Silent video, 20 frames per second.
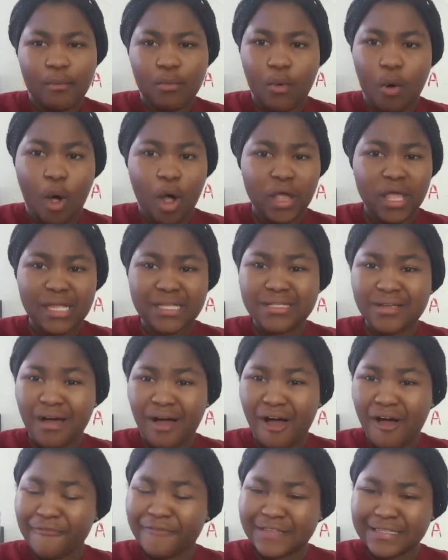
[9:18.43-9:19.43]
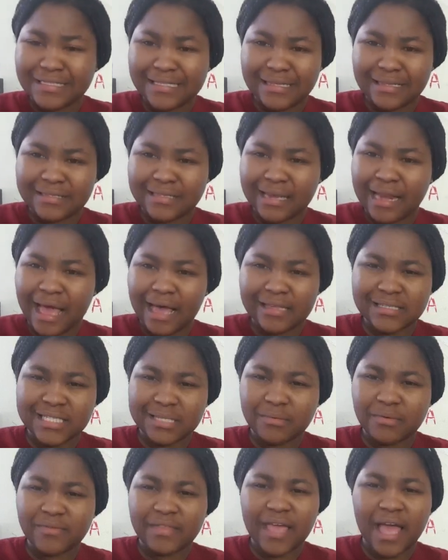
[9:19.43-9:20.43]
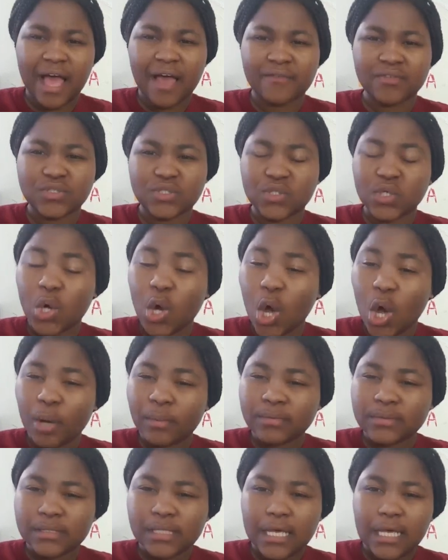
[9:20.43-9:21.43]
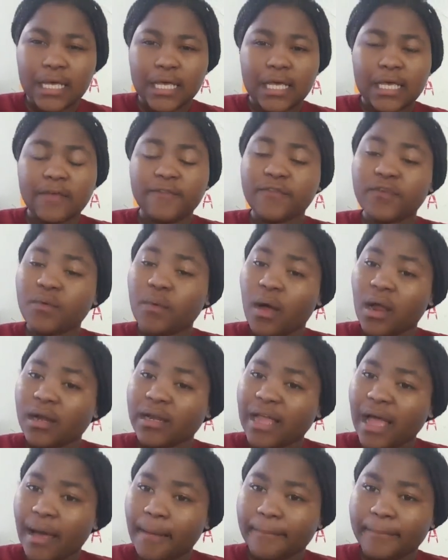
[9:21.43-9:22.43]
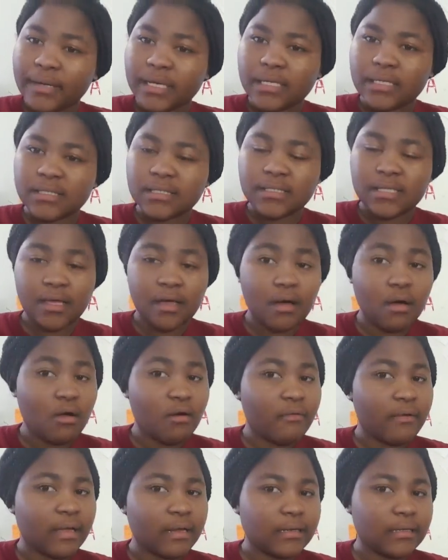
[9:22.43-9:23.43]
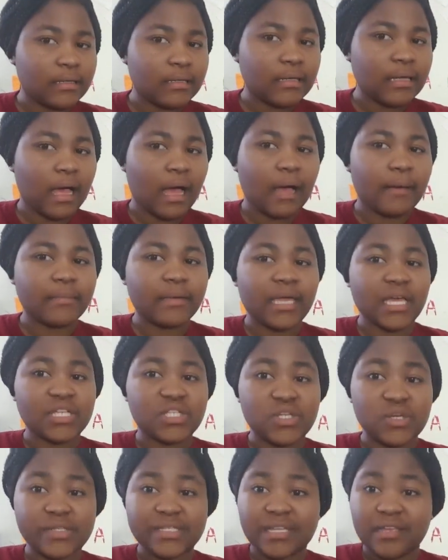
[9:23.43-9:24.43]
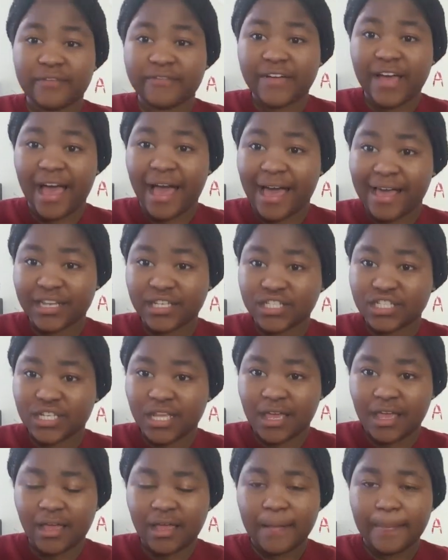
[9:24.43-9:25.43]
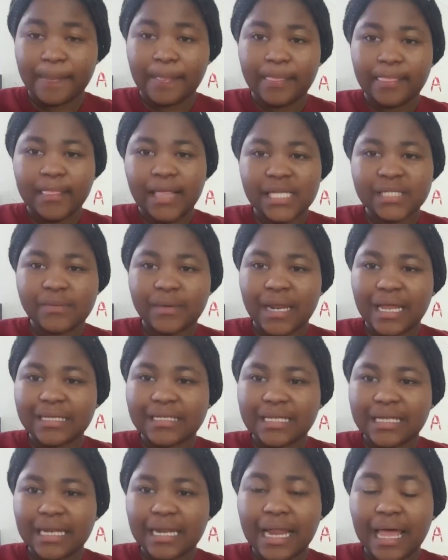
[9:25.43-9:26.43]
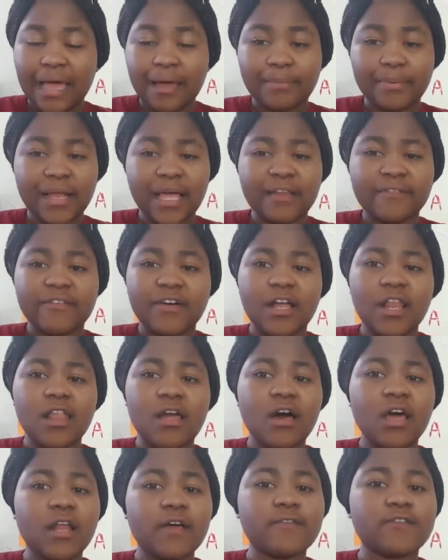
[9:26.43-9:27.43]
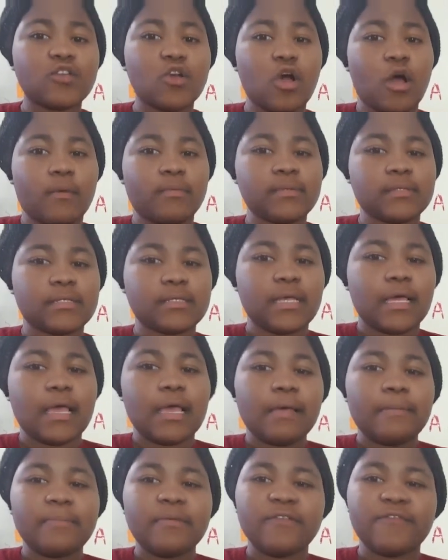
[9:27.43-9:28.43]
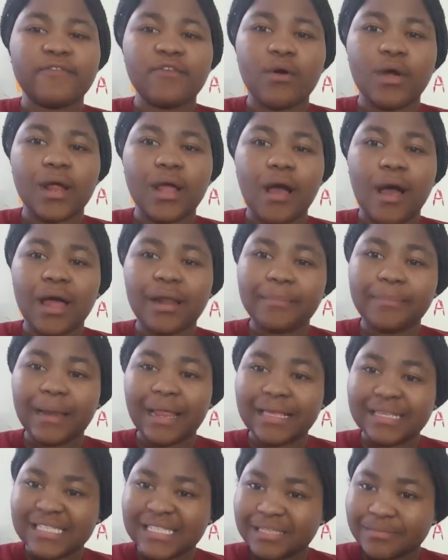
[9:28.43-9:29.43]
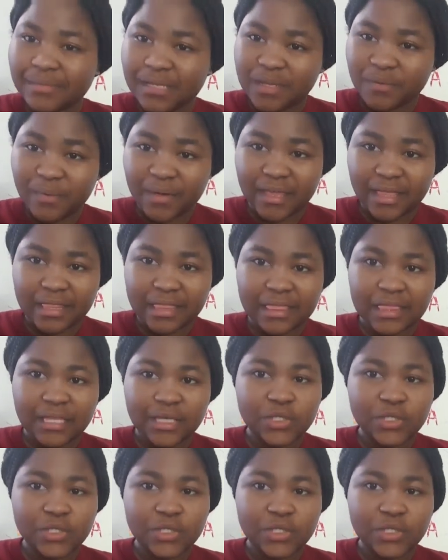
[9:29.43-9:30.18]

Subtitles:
Walking to offices and ask them if they have jobs. If you are on campus already, get yourself a handshake. That's what I did, and I applied for a lot of jobs before God blessed me with